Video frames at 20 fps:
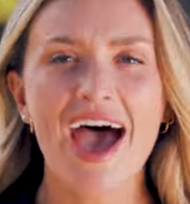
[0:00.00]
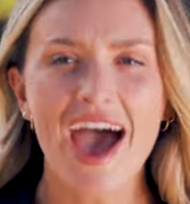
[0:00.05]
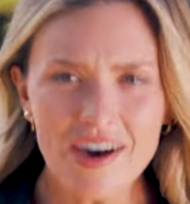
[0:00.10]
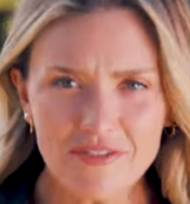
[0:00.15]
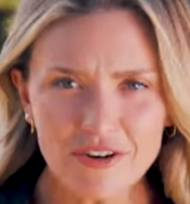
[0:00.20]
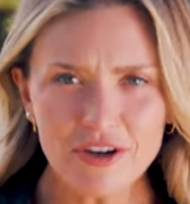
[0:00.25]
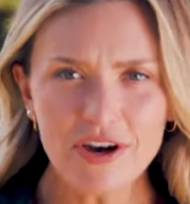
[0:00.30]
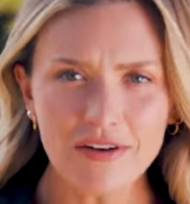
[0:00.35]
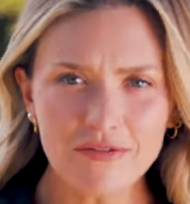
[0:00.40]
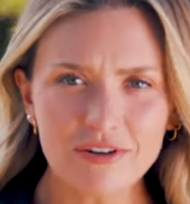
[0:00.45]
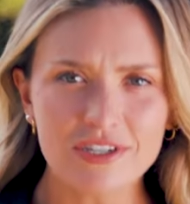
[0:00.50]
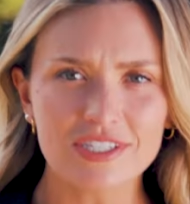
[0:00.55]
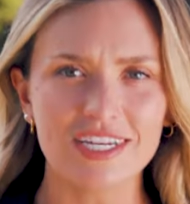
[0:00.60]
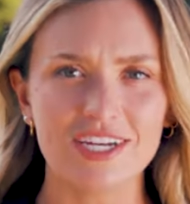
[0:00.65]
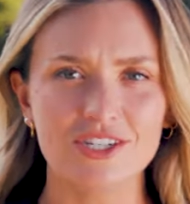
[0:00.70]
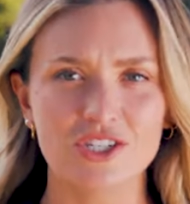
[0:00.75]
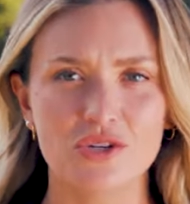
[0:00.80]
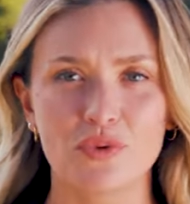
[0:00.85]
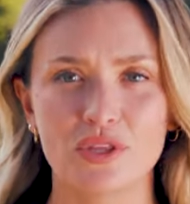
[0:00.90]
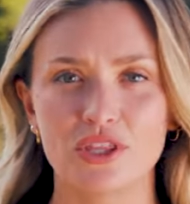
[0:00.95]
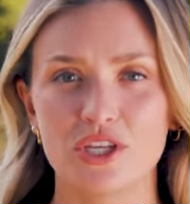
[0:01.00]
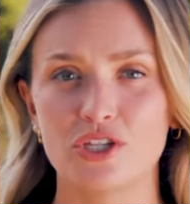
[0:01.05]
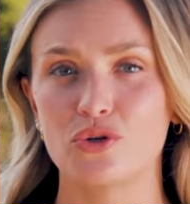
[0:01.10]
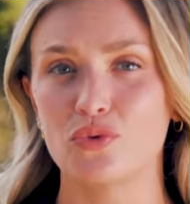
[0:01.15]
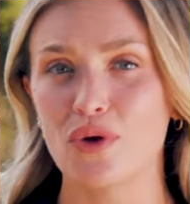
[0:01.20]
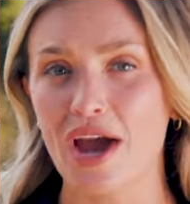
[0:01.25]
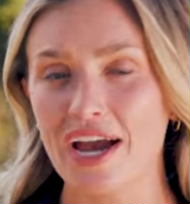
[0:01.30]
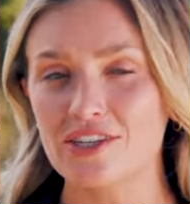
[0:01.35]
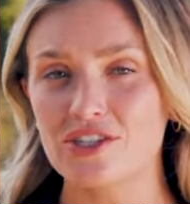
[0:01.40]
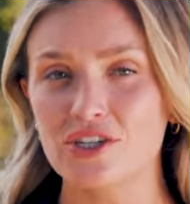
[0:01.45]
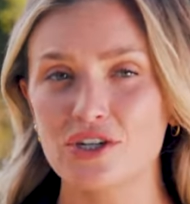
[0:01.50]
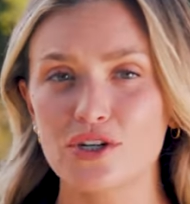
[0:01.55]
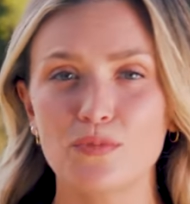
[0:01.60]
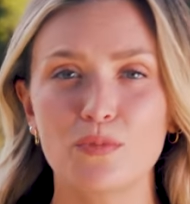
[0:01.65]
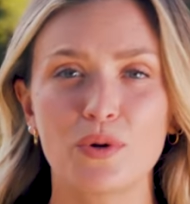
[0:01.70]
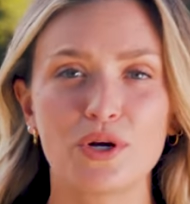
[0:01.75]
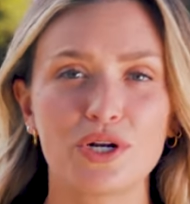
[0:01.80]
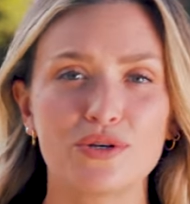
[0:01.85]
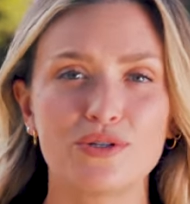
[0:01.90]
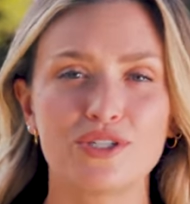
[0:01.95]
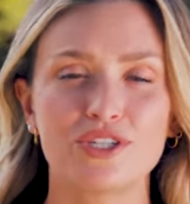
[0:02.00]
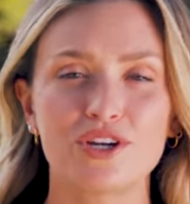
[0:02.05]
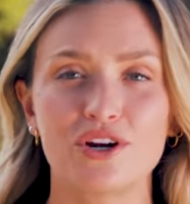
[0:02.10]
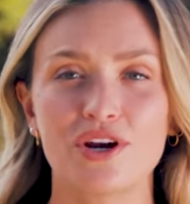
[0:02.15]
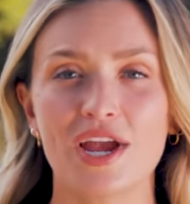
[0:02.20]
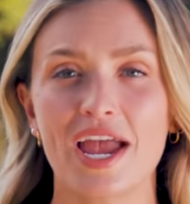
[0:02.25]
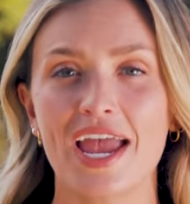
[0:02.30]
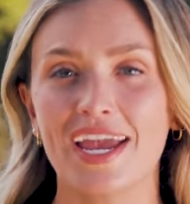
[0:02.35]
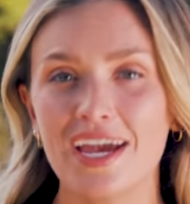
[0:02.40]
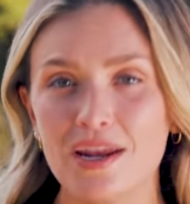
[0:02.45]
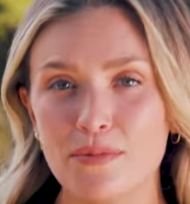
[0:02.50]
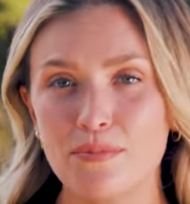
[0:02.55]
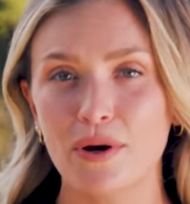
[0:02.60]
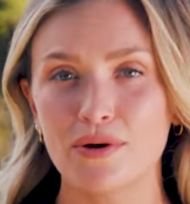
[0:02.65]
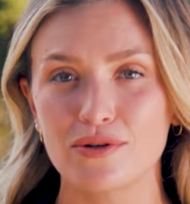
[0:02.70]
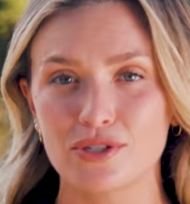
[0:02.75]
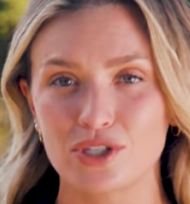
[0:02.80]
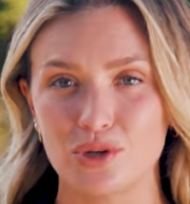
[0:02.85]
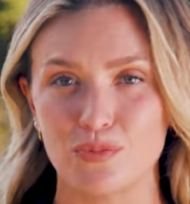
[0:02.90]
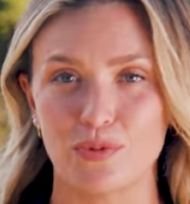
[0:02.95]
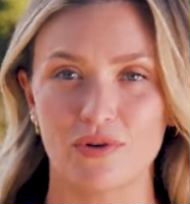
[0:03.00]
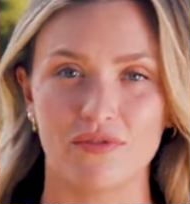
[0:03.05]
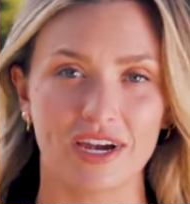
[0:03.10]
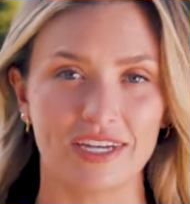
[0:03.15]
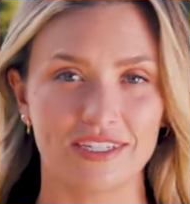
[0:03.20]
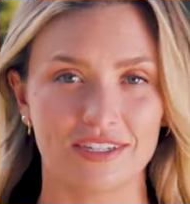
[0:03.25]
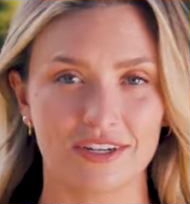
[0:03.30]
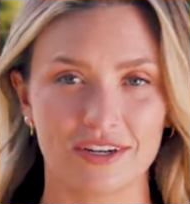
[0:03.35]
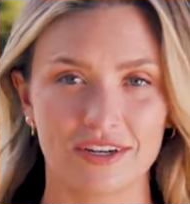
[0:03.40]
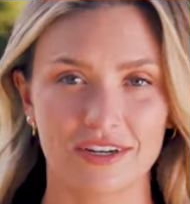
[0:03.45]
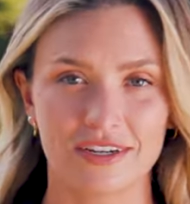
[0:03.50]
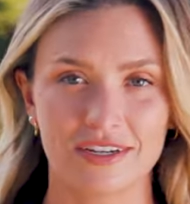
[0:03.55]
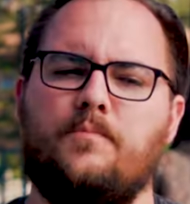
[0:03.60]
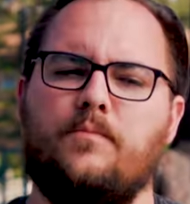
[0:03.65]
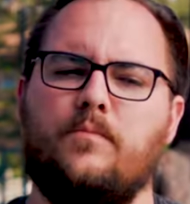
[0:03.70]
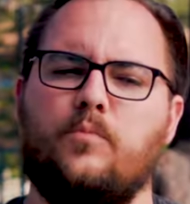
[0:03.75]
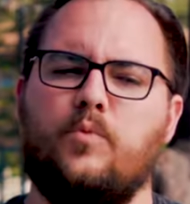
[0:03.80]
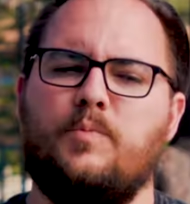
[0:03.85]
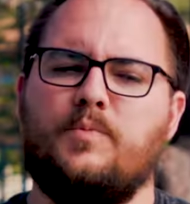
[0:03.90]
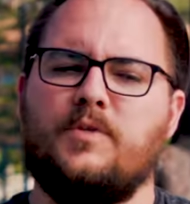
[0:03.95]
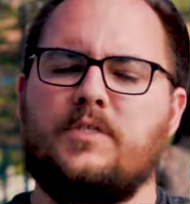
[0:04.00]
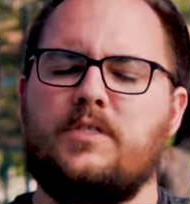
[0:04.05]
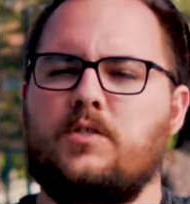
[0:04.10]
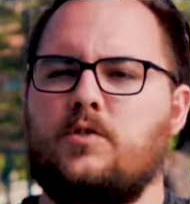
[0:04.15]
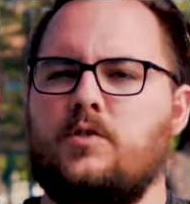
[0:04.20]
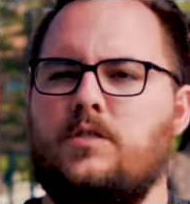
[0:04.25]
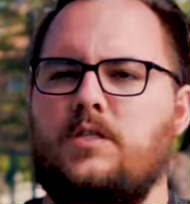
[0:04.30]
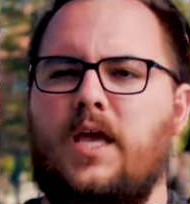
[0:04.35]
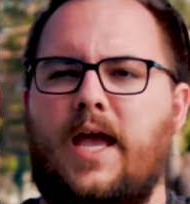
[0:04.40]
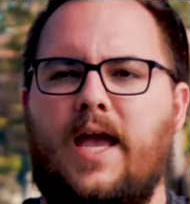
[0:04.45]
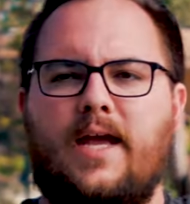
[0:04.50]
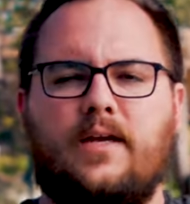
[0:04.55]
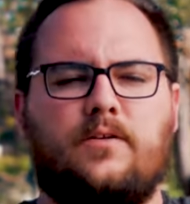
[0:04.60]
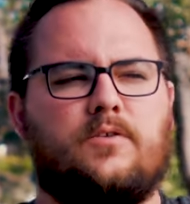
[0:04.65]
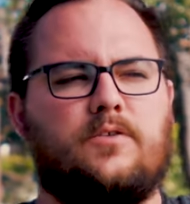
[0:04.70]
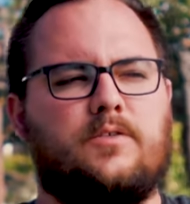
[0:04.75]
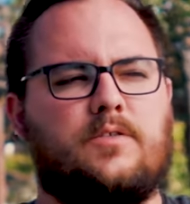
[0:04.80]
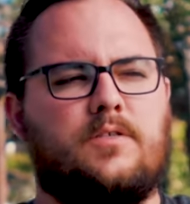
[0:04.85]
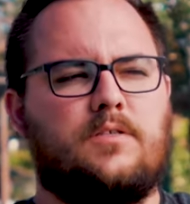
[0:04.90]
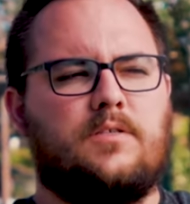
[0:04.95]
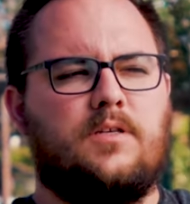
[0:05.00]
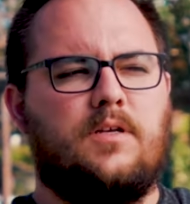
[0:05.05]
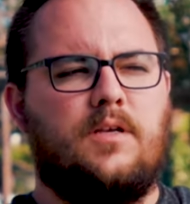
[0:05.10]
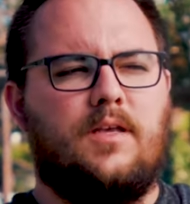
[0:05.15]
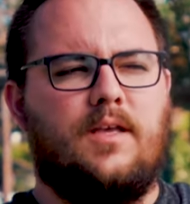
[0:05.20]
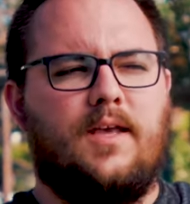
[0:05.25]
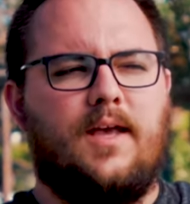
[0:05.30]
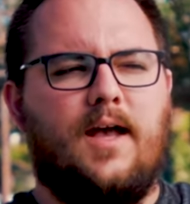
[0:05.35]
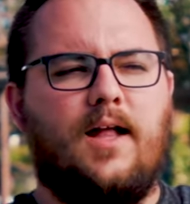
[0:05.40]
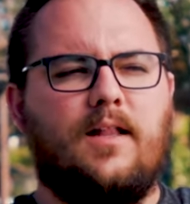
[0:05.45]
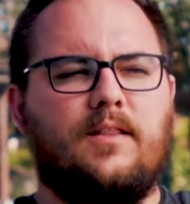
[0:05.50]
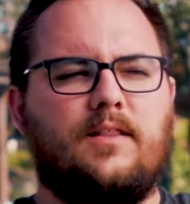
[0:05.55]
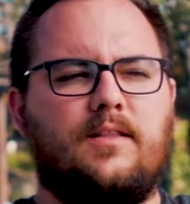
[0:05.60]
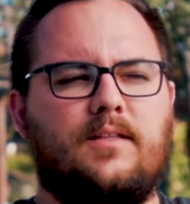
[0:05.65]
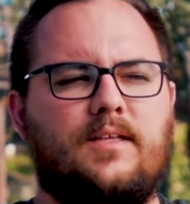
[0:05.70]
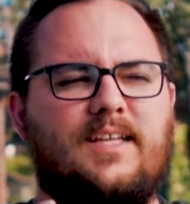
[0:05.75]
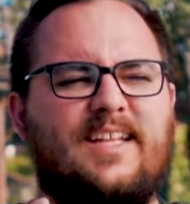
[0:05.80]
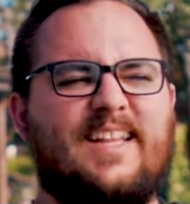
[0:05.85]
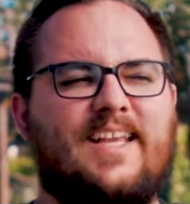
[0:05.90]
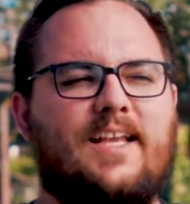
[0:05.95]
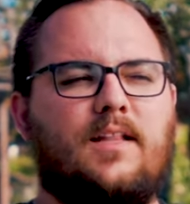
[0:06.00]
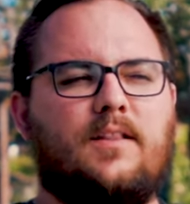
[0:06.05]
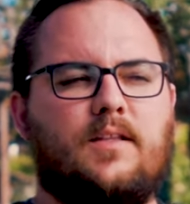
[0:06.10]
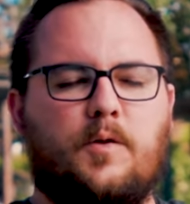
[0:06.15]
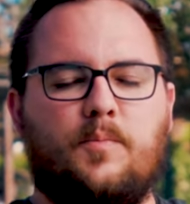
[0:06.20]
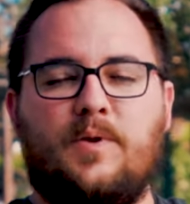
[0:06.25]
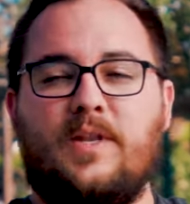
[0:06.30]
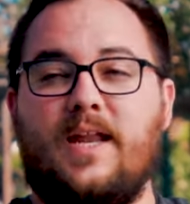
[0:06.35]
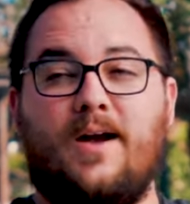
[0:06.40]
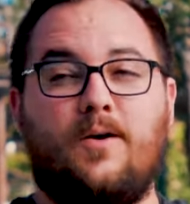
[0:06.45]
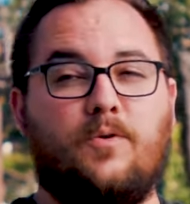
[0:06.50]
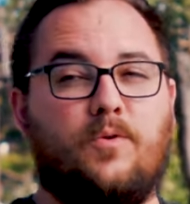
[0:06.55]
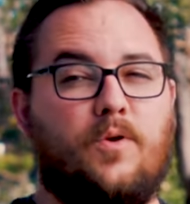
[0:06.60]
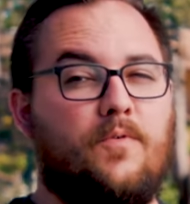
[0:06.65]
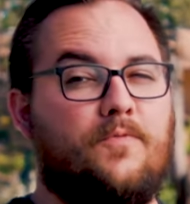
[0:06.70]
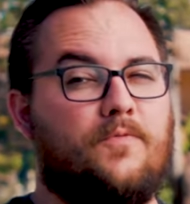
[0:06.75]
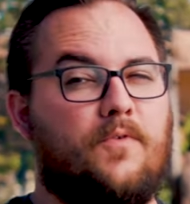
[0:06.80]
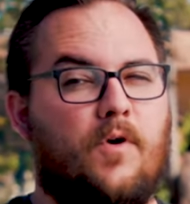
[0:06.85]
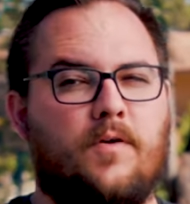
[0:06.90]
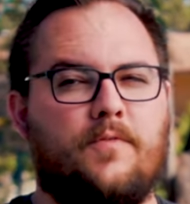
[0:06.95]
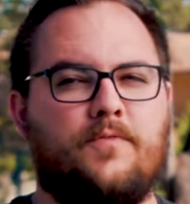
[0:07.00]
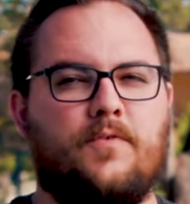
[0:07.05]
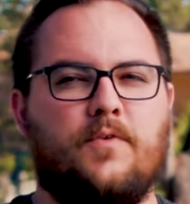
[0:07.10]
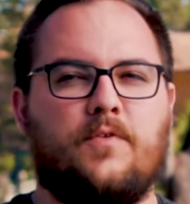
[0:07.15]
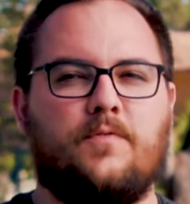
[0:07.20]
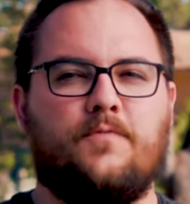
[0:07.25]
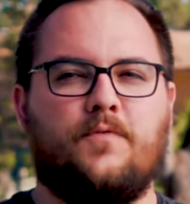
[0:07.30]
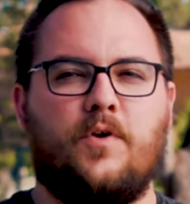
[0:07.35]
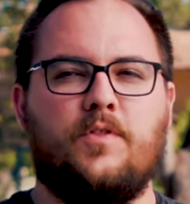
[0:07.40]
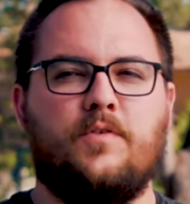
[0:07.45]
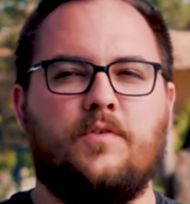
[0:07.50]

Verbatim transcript: have a conversation with the director, producer, and post supervisor. We talked to the director to confirm that this won't restrict their creative vision. If it